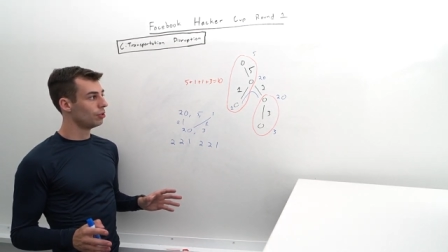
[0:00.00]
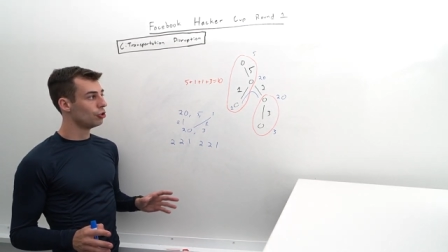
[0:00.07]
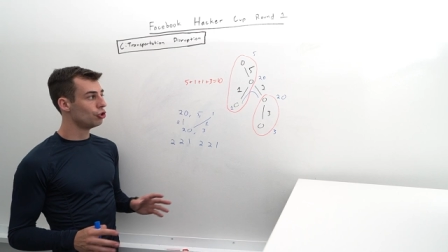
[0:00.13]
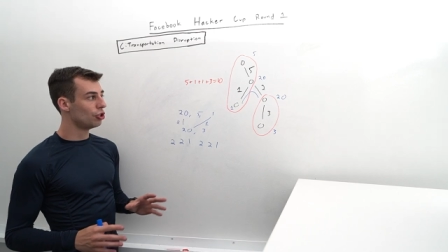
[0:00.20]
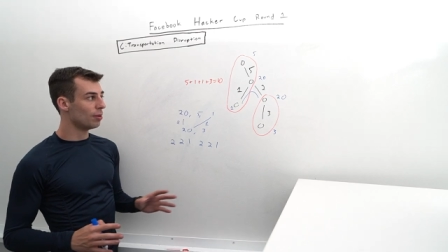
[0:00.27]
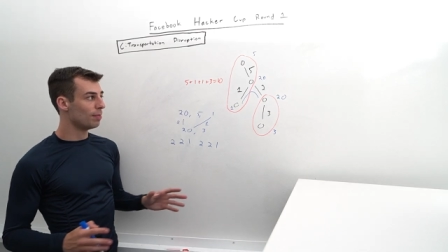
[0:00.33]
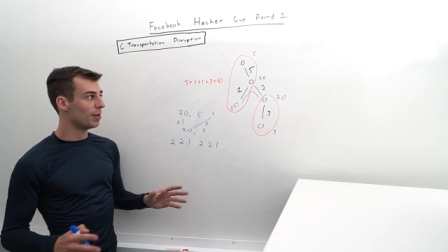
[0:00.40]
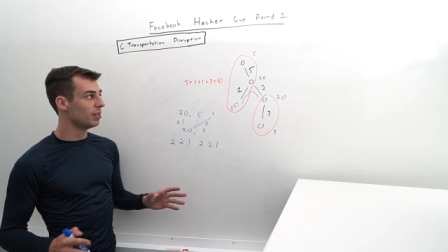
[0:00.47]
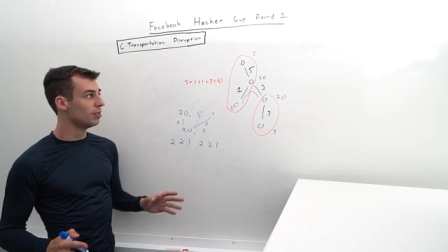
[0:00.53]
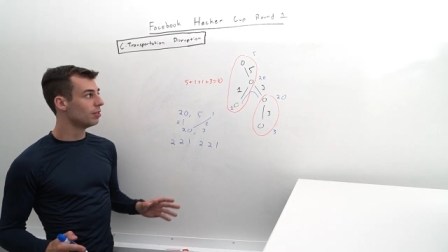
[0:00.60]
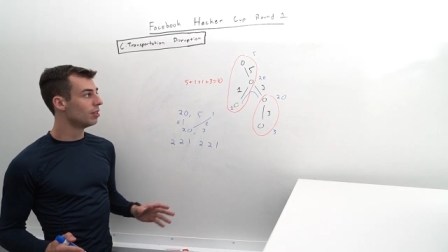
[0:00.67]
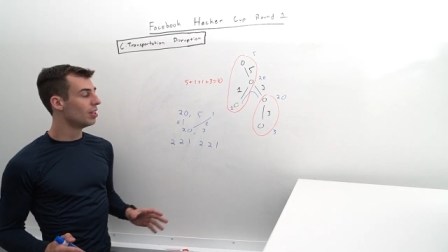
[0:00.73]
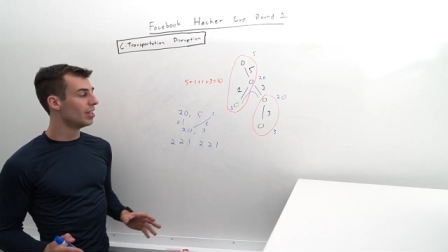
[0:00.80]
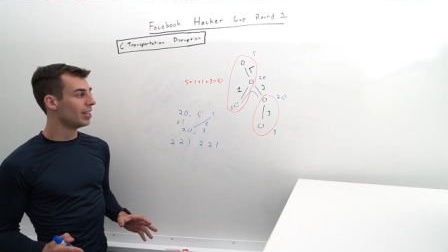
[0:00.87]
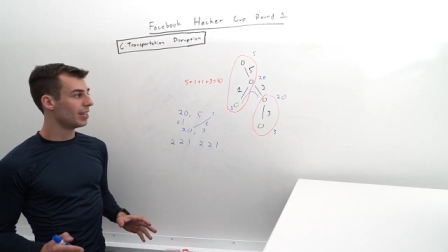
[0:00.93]
shipment
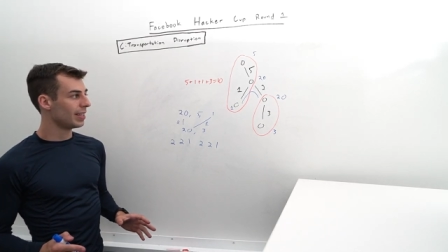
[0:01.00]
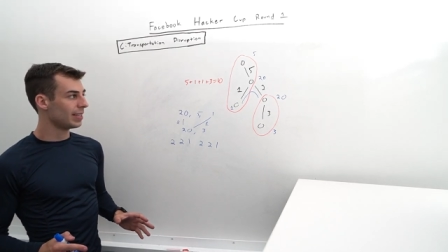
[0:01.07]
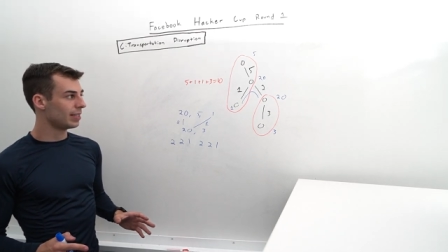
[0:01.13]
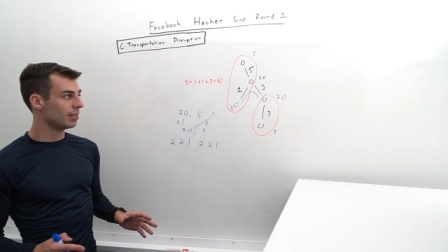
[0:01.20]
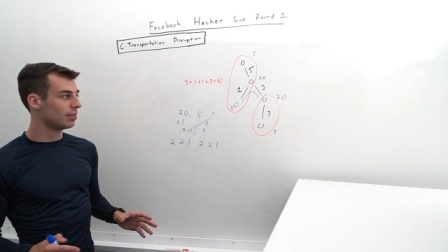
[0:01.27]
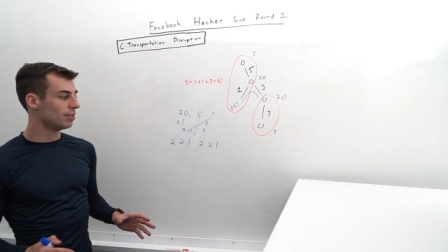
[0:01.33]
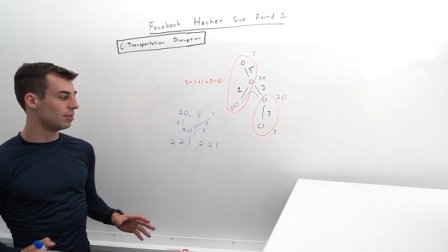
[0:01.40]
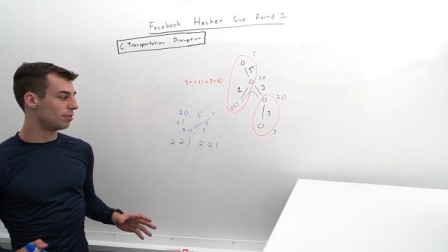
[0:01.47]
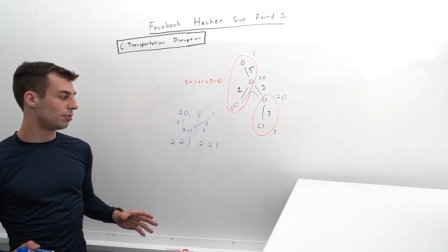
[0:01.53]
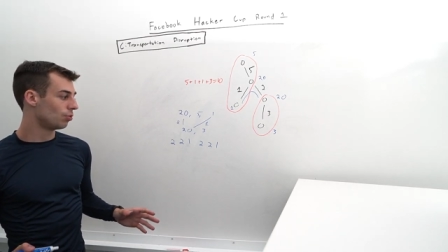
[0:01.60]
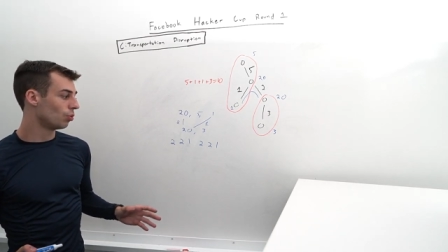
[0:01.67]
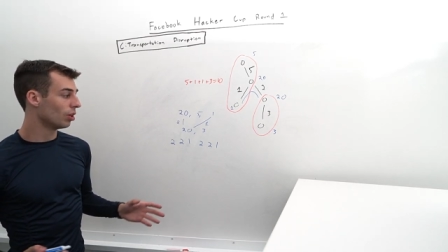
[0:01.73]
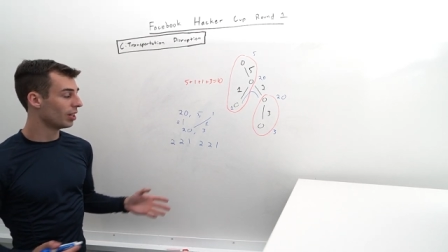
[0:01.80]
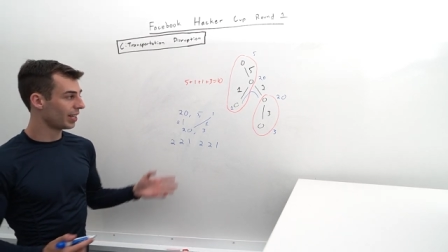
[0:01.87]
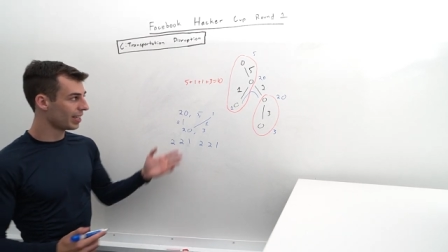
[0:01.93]
is,
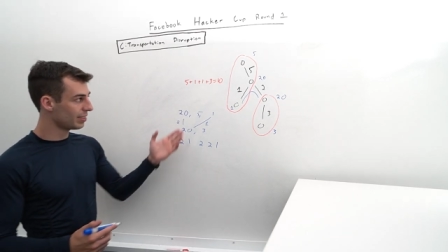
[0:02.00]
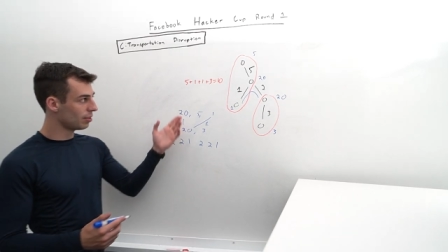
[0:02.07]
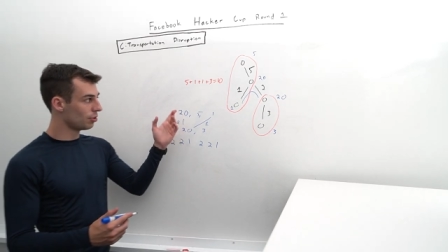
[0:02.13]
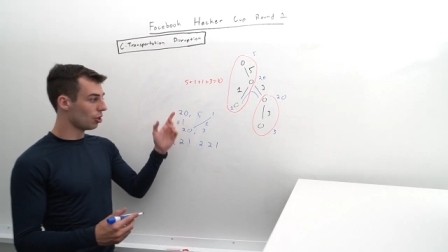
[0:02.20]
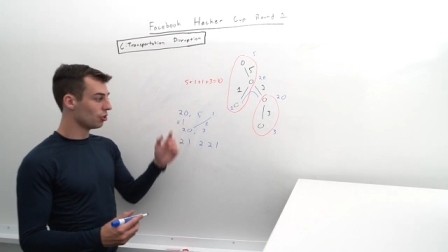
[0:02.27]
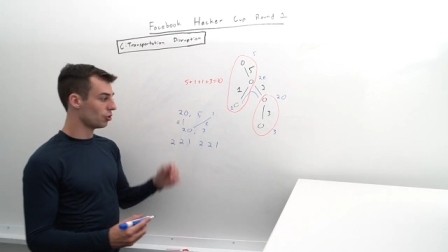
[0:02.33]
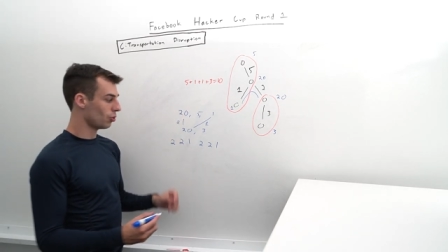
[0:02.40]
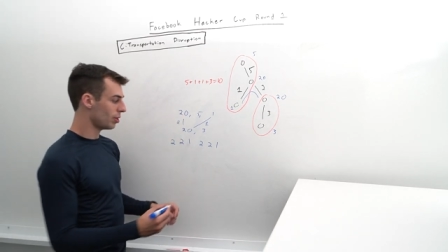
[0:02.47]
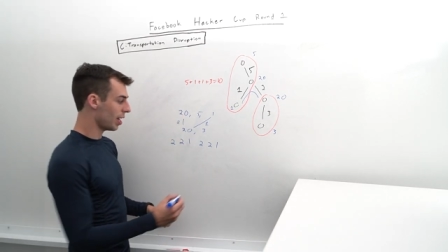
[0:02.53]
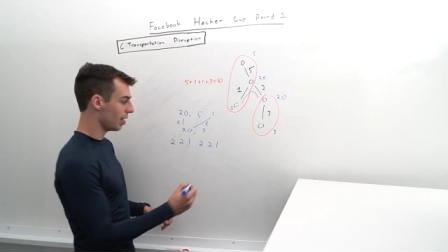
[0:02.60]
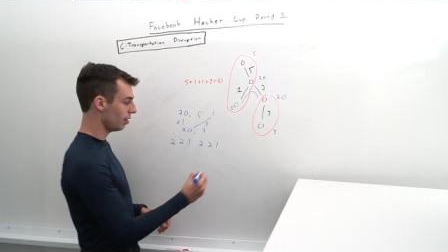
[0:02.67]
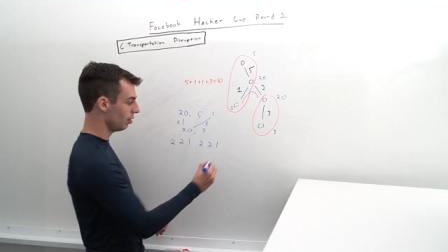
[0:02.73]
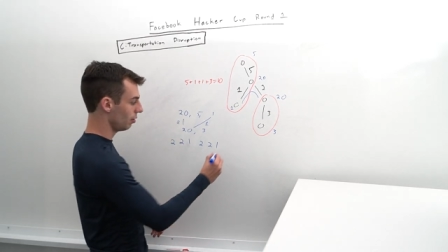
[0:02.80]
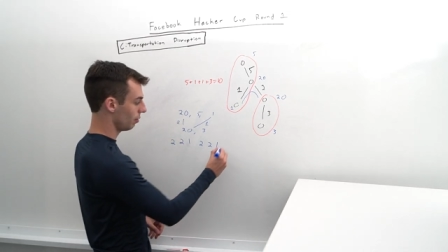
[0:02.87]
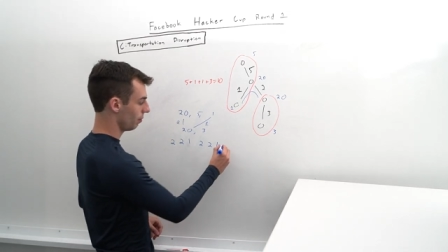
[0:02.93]
well, I guess it's also
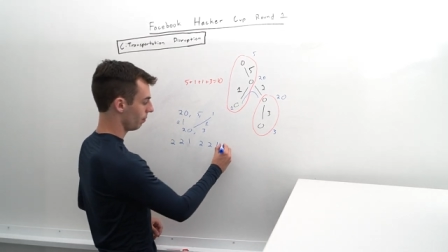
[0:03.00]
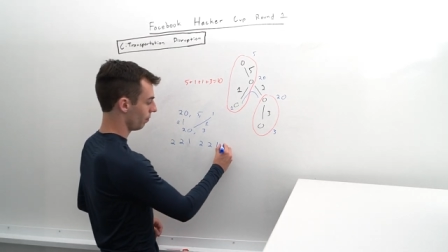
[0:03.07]
10.